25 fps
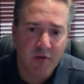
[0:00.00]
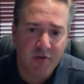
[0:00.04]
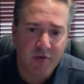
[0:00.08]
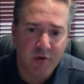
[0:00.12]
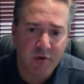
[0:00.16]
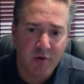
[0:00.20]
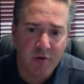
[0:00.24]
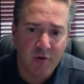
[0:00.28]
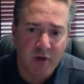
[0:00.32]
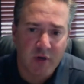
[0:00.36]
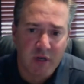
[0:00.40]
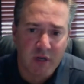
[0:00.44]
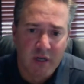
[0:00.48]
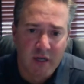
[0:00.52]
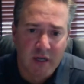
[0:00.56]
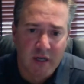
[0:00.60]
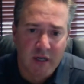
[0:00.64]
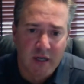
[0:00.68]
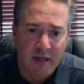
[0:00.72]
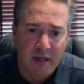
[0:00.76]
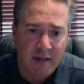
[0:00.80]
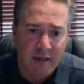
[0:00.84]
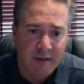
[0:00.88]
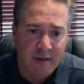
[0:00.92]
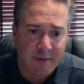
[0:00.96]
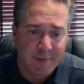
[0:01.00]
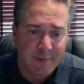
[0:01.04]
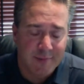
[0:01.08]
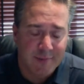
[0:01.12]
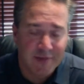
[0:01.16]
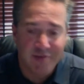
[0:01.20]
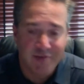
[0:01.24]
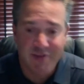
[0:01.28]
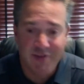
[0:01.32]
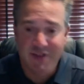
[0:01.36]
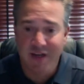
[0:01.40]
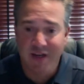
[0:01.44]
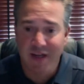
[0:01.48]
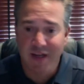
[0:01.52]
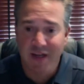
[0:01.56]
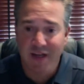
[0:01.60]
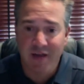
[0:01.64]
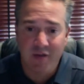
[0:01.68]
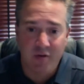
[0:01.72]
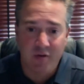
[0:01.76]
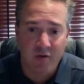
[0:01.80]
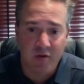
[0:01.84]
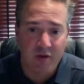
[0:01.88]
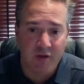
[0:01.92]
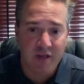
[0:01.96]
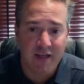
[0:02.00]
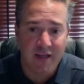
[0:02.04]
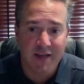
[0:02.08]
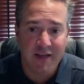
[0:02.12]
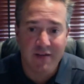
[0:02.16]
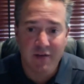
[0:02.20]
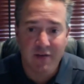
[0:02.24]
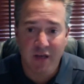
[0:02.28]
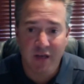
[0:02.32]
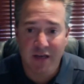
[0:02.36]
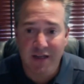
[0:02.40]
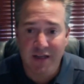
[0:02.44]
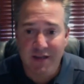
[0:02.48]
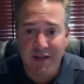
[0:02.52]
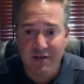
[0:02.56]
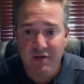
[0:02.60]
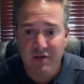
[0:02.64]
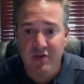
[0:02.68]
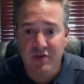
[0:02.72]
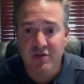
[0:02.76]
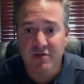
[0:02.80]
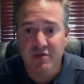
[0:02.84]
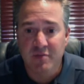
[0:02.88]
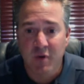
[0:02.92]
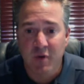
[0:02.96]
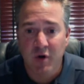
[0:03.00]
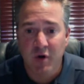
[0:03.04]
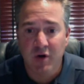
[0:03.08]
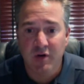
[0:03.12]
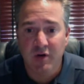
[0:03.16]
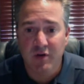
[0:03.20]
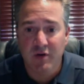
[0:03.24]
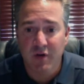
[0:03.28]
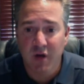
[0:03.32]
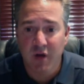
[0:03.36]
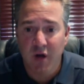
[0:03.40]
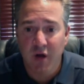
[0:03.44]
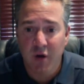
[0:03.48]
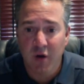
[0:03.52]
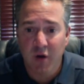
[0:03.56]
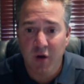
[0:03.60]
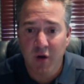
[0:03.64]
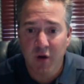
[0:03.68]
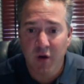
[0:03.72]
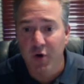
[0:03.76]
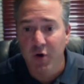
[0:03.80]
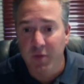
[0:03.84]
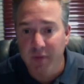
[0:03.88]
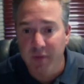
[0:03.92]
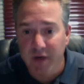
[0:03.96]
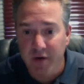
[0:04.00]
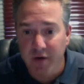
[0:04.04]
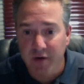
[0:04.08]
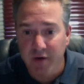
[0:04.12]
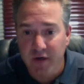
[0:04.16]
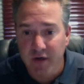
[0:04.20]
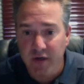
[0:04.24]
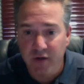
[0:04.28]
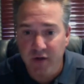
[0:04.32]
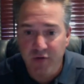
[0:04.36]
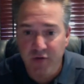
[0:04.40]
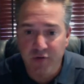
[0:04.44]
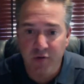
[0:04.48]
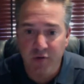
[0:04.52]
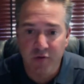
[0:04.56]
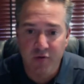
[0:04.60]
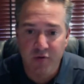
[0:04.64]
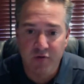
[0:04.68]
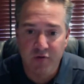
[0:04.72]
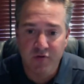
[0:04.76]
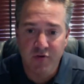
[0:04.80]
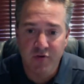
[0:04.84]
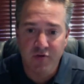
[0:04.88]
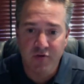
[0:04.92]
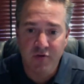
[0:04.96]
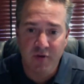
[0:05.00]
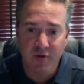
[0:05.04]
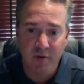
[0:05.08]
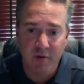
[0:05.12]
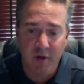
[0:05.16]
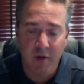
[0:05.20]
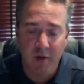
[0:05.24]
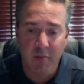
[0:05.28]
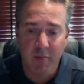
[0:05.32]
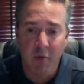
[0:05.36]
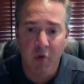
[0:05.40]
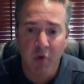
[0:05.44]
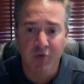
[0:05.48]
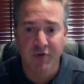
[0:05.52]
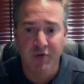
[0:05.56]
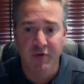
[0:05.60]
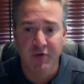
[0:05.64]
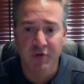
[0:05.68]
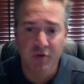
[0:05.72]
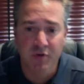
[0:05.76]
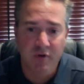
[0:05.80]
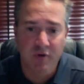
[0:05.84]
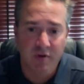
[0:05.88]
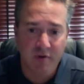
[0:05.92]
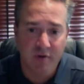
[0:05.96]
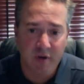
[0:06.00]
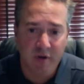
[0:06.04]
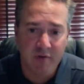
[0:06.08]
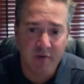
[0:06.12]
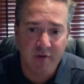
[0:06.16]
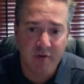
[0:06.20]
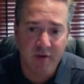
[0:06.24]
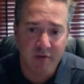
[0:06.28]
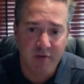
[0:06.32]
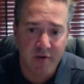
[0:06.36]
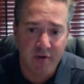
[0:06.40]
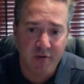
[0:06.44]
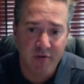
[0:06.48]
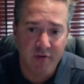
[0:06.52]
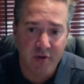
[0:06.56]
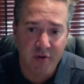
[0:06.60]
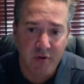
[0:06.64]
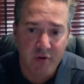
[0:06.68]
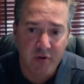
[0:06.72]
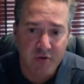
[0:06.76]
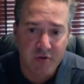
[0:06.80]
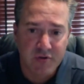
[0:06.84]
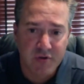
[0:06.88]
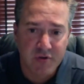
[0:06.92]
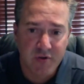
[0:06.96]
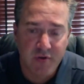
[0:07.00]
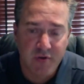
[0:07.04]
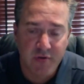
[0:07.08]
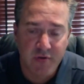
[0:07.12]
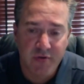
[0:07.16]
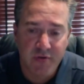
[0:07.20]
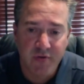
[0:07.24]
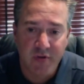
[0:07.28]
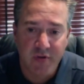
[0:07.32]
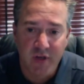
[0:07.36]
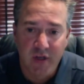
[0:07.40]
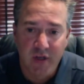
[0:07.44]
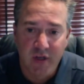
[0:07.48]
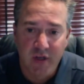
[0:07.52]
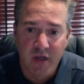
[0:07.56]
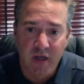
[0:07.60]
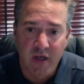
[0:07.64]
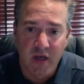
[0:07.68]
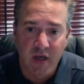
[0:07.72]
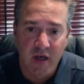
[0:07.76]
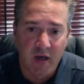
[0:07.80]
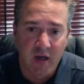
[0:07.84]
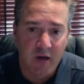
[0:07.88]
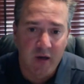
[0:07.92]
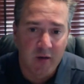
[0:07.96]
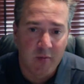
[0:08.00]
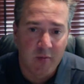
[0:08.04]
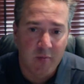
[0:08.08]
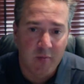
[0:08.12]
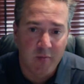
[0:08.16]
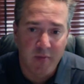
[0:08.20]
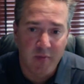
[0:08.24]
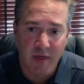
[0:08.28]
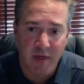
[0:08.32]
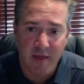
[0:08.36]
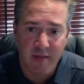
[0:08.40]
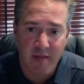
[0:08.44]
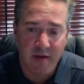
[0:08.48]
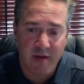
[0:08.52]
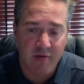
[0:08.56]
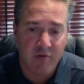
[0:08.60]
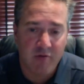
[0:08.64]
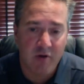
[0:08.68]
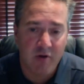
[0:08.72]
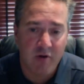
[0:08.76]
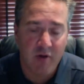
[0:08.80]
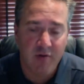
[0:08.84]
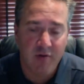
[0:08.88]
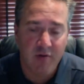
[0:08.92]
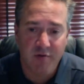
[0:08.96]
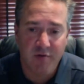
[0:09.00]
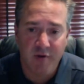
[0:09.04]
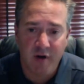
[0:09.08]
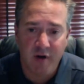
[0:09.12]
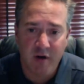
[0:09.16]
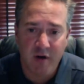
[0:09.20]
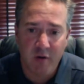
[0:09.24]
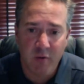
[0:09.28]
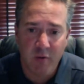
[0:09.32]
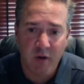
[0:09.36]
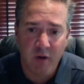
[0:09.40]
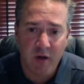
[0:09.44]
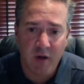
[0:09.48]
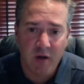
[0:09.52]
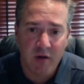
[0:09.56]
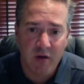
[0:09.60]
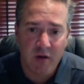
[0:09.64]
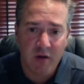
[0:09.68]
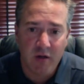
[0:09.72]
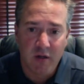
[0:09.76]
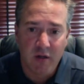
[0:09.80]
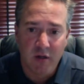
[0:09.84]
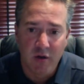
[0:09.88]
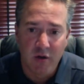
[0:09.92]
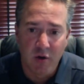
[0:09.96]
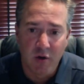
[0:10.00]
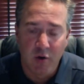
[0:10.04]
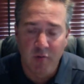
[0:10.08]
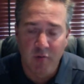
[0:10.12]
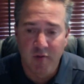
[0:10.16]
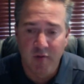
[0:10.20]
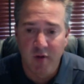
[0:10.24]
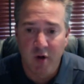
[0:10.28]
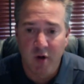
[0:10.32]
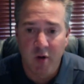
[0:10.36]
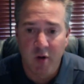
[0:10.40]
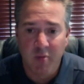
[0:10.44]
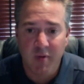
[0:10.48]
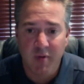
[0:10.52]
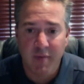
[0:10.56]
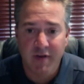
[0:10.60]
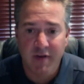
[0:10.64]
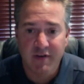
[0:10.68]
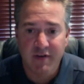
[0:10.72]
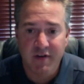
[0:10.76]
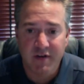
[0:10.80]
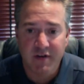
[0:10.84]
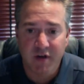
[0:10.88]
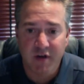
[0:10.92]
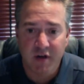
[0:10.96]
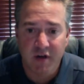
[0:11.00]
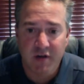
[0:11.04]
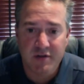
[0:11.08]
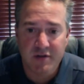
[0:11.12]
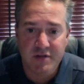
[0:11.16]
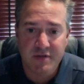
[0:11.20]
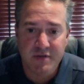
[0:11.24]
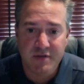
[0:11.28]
So even today, they're looking at getting into smart water metering. So there's just a multitude of different solutions that runs very well over the RPMA technology.